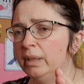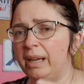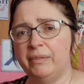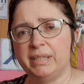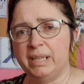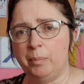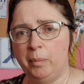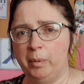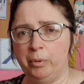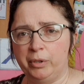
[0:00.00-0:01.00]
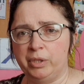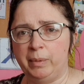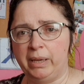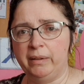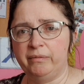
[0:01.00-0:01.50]
have a zip on my project
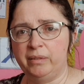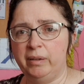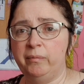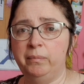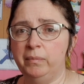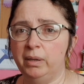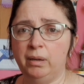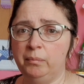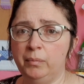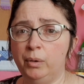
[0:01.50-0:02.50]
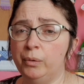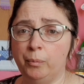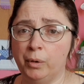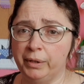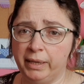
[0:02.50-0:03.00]
bag, I've on more
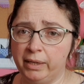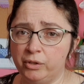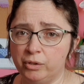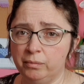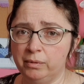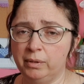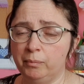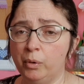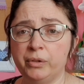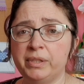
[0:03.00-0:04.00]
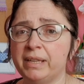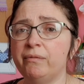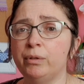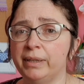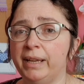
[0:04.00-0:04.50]
than
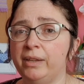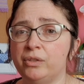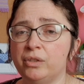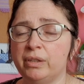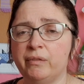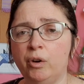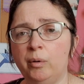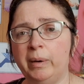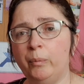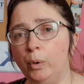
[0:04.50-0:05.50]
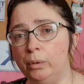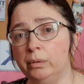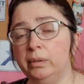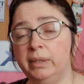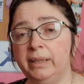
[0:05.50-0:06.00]
several occasions, I've caught my wool
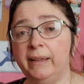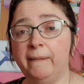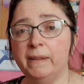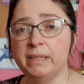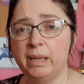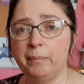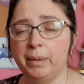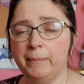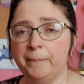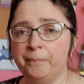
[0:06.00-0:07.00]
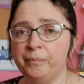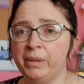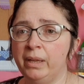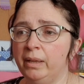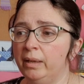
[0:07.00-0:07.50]
in the zip.
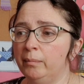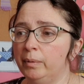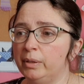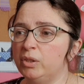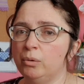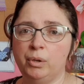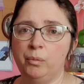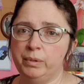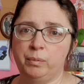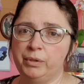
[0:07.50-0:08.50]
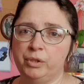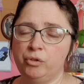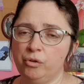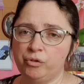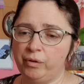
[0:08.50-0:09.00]
But I don't always want a
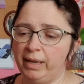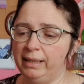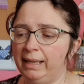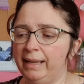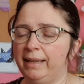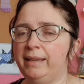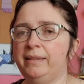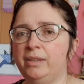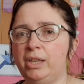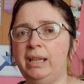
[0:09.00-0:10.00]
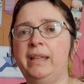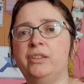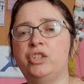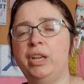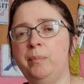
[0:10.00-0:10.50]
drawstring. I like the
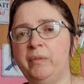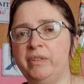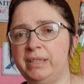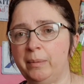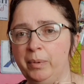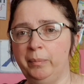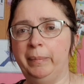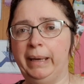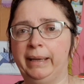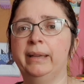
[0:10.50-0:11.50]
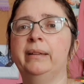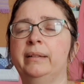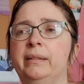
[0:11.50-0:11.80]
shape of a zippered bag.